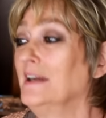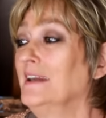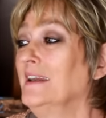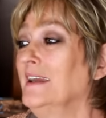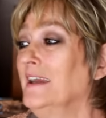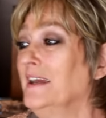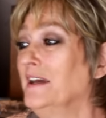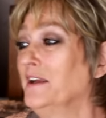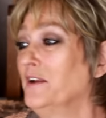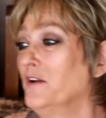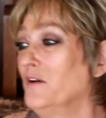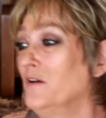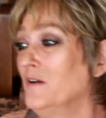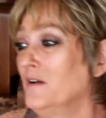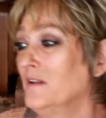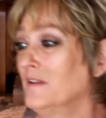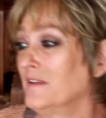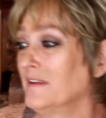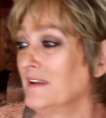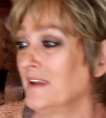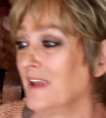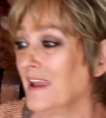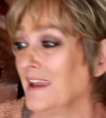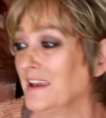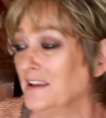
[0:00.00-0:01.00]
I had all
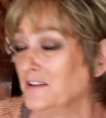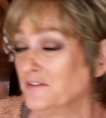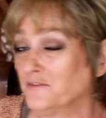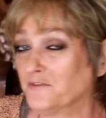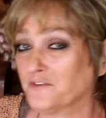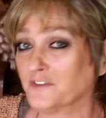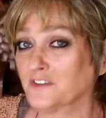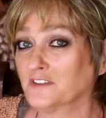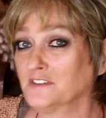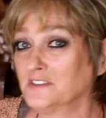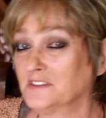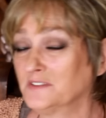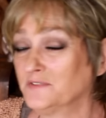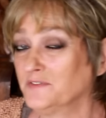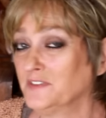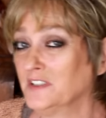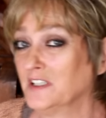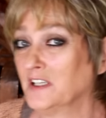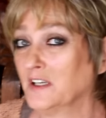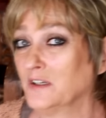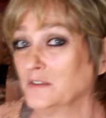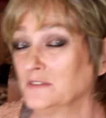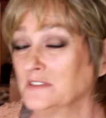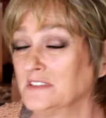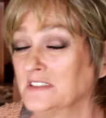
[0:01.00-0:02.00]
the eight first
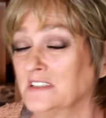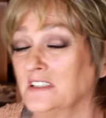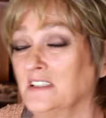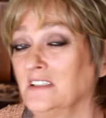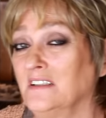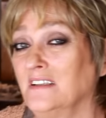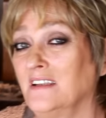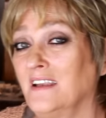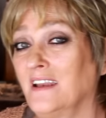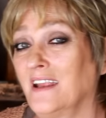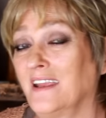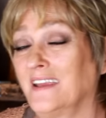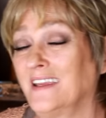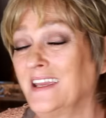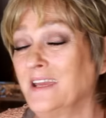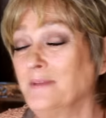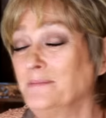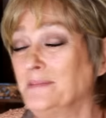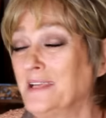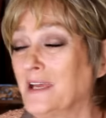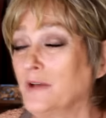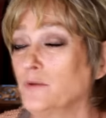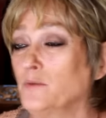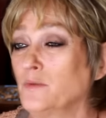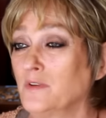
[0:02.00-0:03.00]
videos done, and then I came
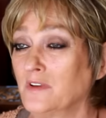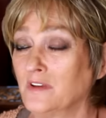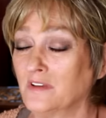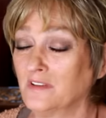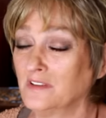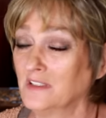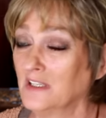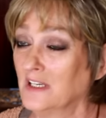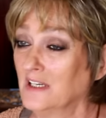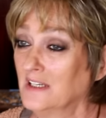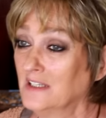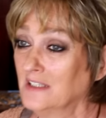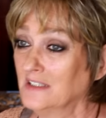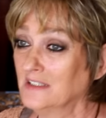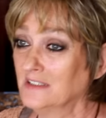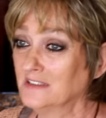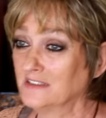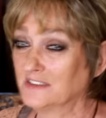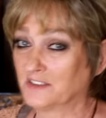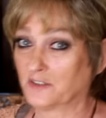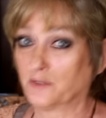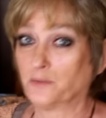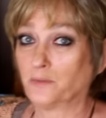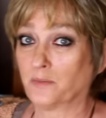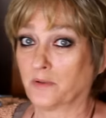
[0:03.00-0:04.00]
down with a
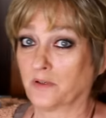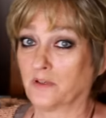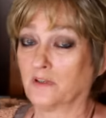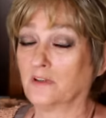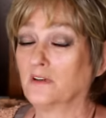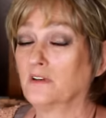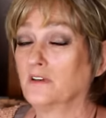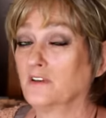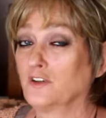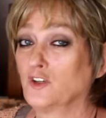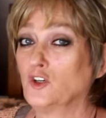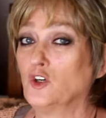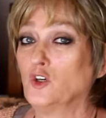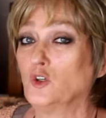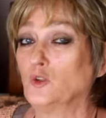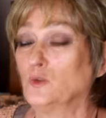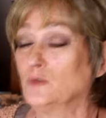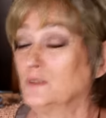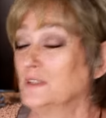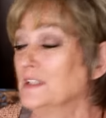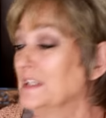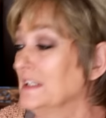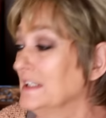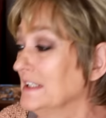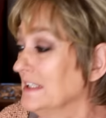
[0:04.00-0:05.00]
super
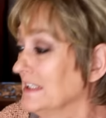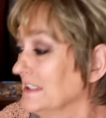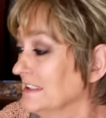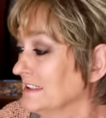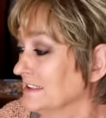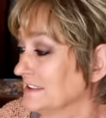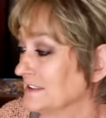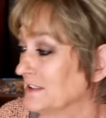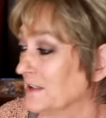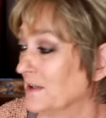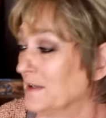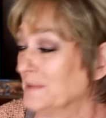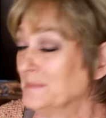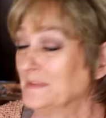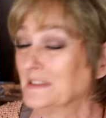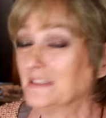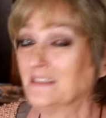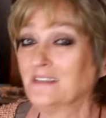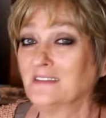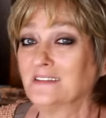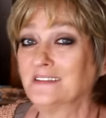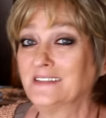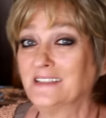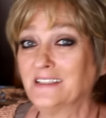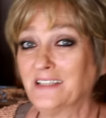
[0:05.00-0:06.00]
cold. So I'm a
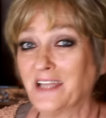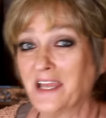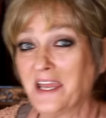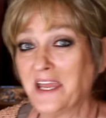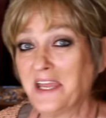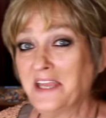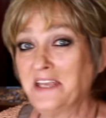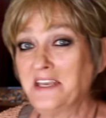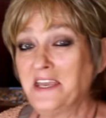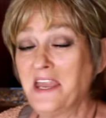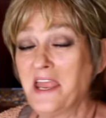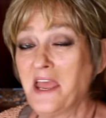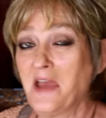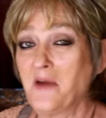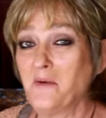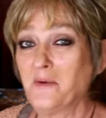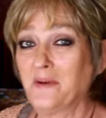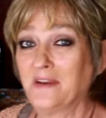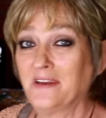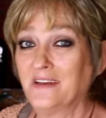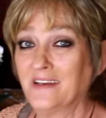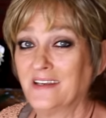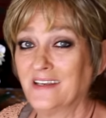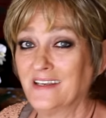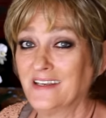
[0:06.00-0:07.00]
little delayed now
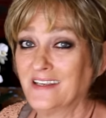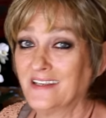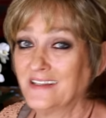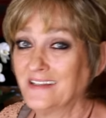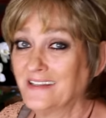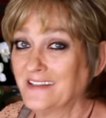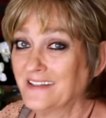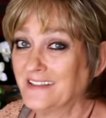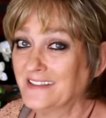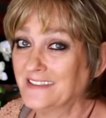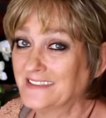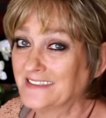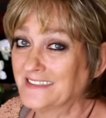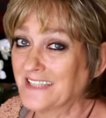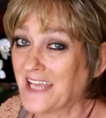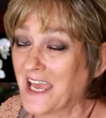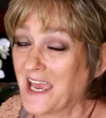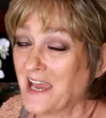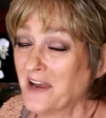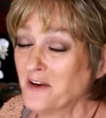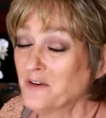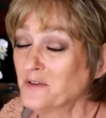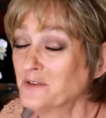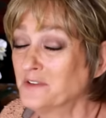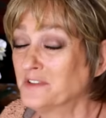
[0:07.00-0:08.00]
in getting these
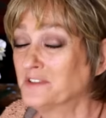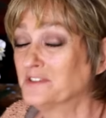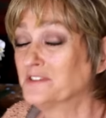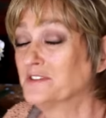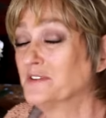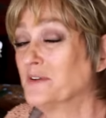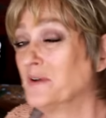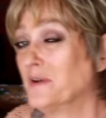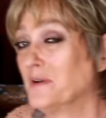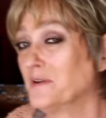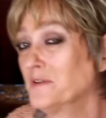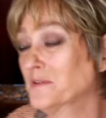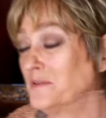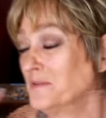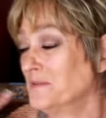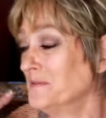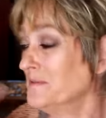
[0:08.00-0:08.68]
out, so